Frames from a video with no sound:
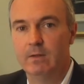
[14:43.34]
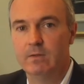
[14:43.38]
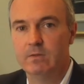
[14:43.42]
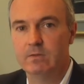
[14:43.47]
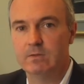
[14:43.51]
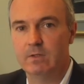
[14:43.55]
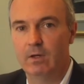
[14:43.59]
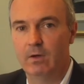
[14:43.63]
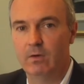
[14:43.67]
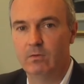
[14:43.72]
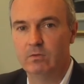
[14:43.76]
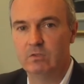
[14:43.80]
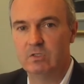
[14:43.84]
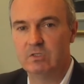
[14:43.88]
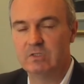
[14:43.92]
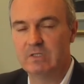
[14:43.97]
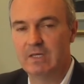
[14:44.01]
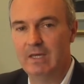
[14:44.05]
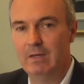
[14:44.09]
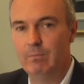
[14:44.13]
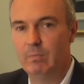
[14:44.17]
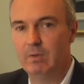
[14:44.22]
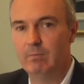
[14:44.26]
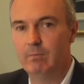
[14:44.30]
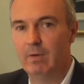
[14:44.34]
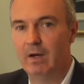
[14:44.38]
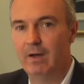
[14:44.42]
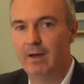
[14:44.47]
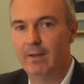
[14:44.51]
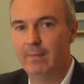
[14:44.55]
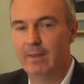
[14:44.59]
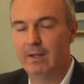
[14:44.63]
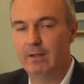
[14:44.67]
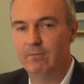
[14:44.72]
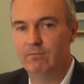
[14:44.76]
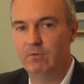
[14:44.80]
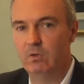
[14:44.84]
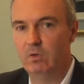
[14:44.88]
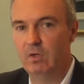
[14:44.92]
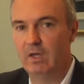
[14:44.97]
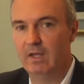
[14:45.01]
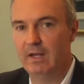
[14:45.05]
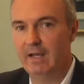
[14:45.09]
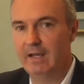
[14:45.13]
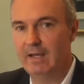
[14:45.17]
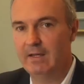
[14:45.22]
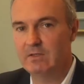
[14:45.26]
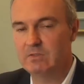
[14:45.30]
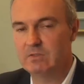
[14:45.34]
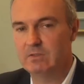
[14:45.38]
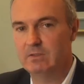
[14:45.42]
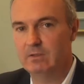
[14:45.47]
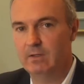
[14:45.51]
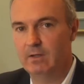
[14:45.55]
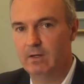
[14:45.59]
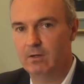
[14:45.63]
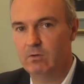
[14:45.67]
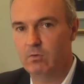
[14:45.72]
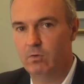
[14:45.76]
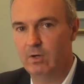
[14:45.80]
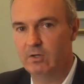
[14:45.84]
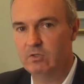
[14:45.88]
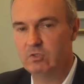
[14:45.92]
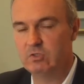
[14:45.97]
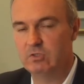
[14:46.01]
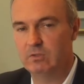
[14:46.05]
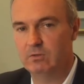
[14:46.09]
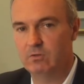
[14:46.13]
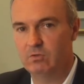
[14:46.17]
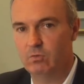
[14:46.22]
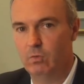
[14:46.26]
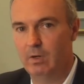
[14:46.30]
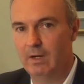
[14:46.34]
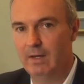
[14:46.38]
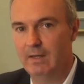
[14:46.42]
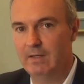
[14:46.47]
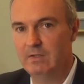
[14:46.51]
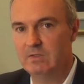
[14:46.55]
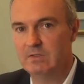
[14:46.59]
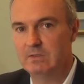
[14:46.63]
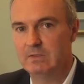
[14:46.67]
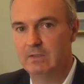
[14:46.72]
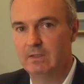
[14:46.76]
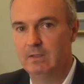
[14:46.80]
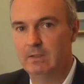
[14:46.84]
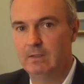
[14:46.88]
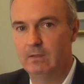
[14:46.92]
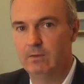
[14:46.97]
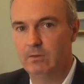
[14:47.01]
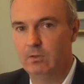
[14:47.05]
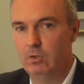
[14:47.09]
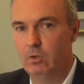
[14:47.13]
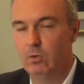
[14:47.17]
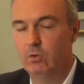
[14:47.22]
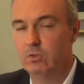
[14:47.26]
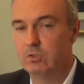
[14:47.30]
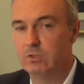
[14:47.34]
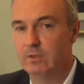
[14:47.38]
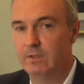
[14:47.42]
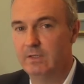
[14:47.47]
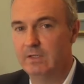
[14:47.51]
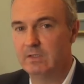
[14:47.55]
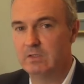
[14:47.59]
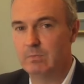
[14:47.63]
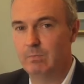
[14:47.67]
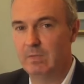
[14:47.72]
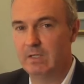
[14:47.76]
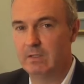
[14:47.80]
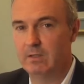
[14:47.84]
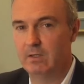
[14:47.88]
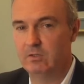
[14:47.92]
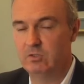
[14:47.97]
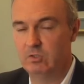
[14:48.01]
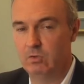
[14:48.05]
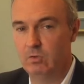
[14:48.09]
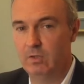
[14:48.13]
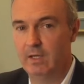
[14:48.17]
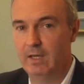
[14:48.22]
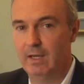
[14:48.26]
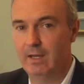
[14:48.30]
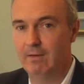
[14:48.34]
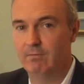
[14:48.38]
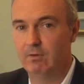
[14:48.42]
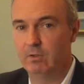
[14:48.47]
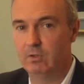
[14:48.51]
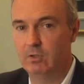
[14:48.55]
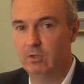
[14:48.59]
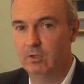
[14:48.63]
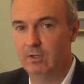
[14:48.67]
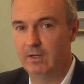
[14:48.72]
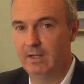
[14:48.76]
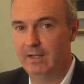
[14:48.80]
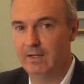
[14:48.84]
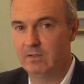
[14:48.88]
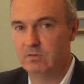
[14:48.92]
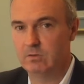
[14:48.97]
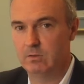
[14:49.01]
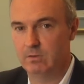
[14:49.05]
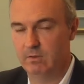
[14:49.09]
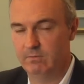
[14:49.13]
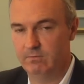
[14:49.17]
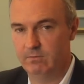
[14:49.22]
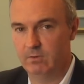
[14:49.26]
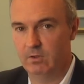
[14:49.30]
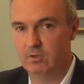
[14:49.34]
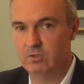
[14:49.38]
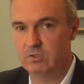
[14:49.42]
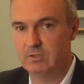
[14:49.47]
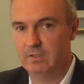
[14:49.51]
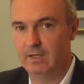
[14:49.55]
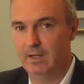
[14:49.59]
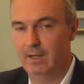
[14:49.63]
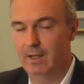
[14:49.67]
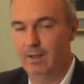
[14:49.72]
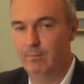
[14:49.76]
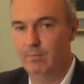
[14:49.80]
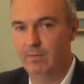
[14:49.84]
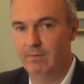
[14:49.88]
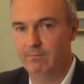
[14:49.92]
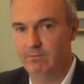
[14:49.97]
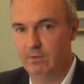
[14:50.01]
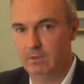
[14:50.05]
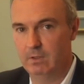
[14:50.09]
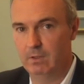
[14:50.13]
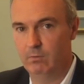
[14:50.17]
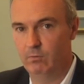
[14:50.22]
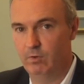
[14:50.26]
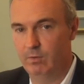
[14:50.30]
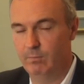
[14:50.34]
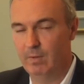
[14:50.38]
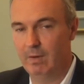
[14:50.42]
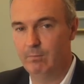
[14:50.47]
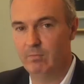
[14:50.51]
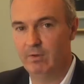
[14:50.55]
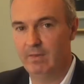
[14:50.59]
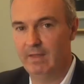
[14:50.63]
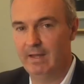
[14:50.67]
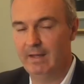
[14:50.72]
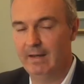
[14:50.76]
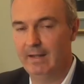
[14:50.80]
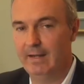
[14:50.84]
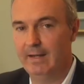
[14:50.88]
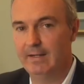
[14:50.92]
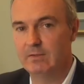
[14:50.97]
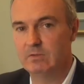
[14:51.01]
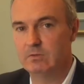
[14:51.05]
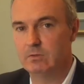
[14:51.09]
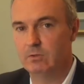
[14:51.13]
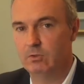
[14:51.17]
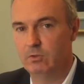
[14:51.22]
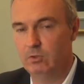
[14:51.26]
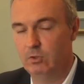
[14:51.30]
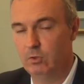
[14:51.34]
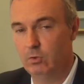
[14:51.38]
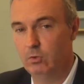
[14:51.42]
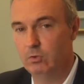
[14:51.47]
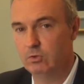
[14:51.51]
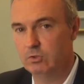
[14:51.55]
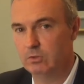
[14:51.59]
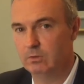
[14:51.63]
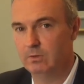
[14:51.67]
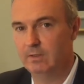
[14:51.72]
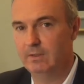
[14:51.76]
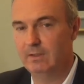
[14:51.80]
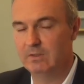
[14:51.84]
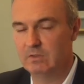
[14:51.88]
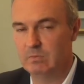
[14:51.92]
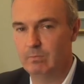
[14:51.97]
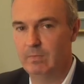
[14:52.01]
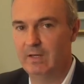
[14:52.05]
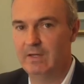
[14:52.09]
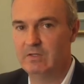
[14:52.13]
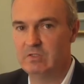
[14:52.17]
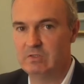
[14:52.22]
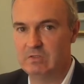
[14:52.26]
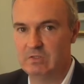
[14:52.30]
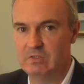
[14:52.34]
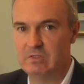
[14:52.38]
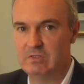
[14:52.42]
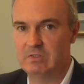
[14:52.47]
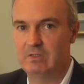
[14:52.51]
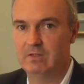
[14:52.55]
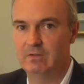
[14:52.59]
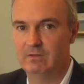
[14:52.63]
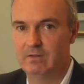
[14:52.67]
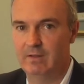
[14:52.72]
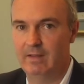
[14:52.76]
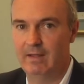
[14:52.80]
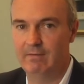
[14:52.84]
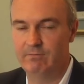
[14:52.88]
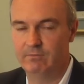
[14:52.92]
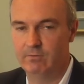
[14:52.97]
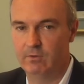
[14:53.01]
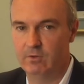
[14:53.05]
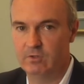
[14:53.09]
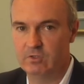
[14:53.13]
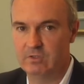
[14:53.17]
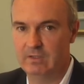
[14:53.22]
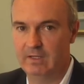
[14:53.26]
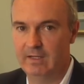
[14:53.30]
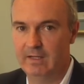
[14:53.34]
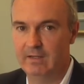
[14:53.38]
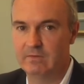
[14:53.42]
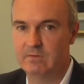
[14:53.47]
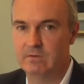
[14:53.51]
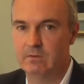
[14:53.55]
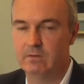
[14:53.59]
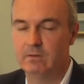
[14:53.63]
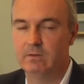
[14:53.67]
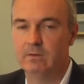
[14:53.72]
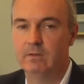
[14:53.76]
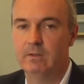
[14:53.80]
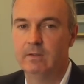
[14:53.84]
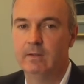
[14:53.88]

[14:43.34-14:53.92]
So just keep in mind that if you get asked a question twice, usually it's because you gave a good answer the first time. If you can remember that answer, usually it's best to stick to that first answer.